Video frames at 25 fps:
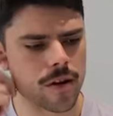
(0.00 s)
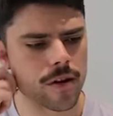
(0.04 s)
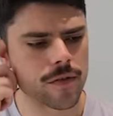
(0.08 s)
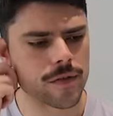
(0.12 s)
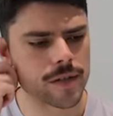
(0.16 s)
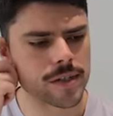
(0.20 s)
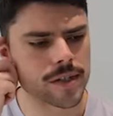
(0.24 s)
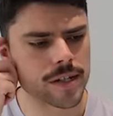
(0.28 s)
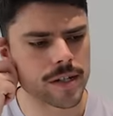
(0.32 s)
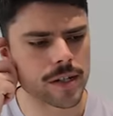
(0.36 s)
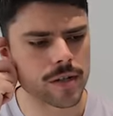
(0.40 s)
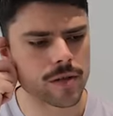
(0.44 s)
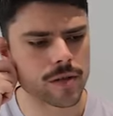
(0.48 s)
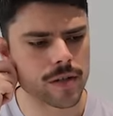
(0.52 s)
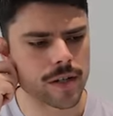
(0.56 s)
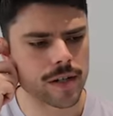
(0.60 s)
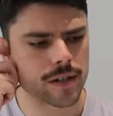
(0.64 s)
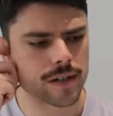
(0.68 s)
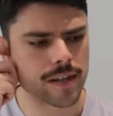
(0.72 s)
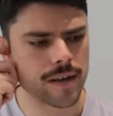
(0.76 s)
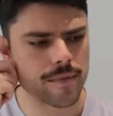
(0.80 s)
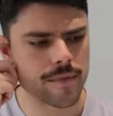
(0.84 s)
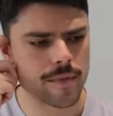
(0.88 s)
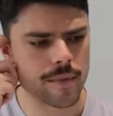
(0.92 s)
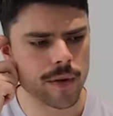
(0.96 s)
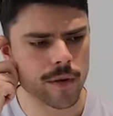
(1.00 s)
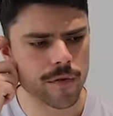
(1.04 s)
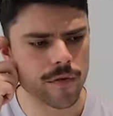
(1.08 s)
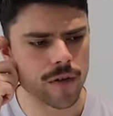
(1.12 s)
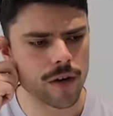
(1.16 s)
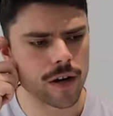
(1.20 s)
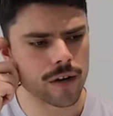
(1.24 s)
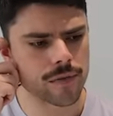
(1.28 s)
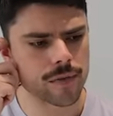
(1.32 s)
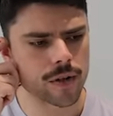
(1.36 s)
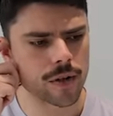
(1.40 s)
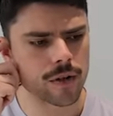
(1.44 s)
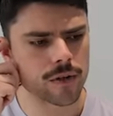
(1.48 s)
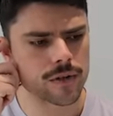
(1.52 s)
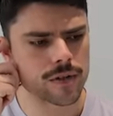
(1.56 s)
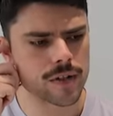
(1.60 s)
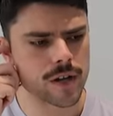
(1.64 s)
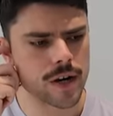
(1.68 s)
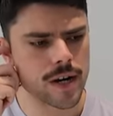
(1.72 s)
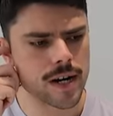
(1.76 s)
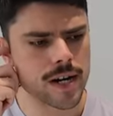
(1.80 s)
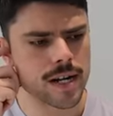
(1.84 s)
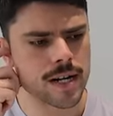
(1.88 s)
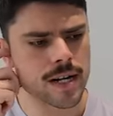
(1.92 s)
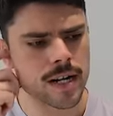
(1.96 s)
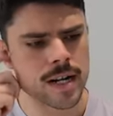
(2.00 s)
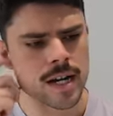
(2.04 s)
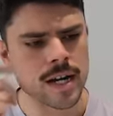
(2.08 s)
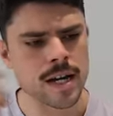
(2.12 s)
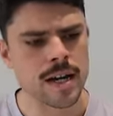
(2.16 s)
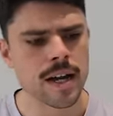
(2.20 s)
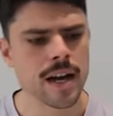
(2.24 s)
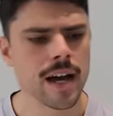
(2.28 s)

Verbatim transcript: over St Kilda, kept them to five goals, nine.